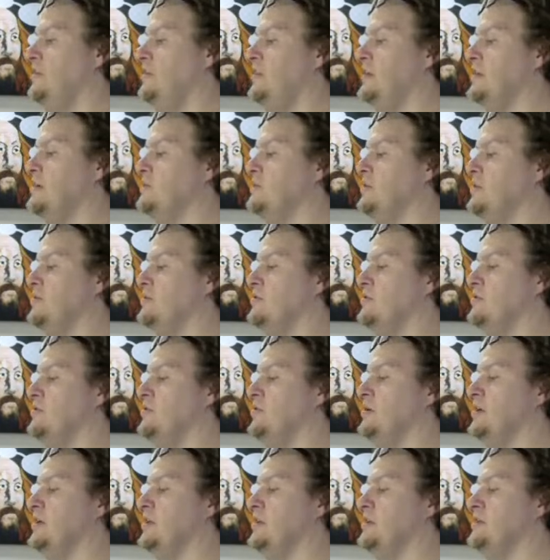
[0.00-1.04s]
thing about
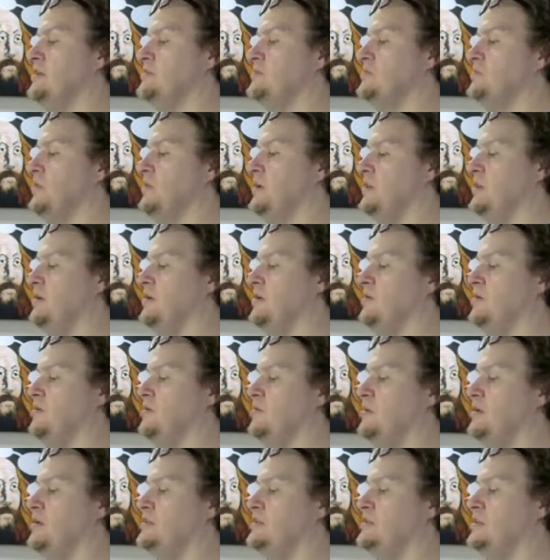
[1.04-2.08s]
doing it this way, though,
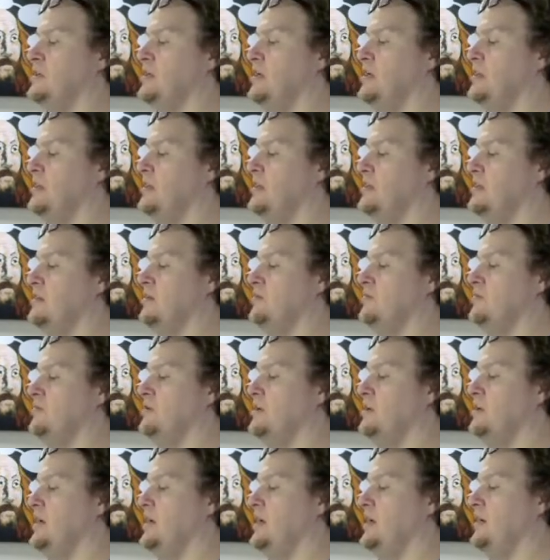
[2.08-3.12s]
is that I think that we're
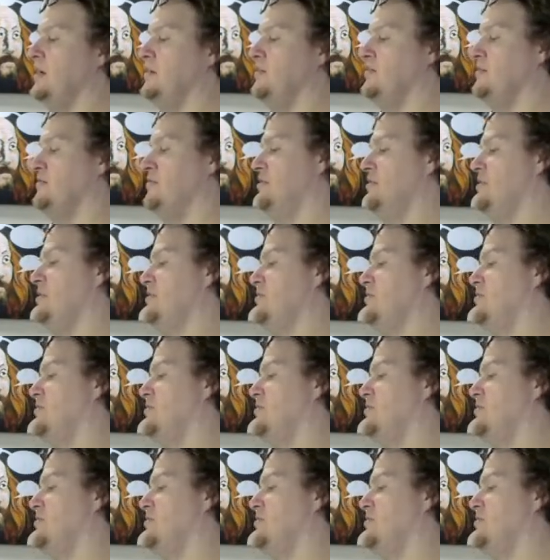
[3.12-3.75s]
going to have a